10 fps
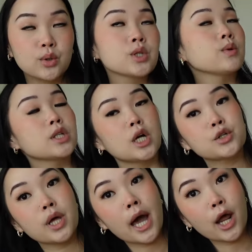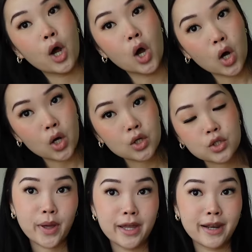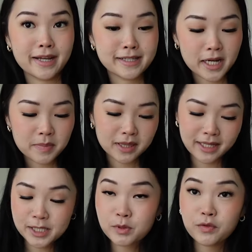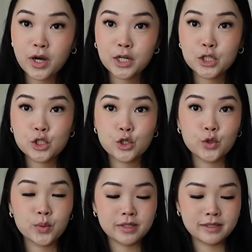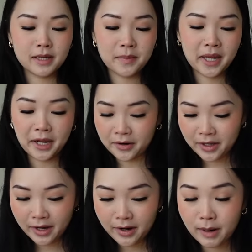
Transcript: This one does not do that at all. Okay, next up, let's move on to some hair care.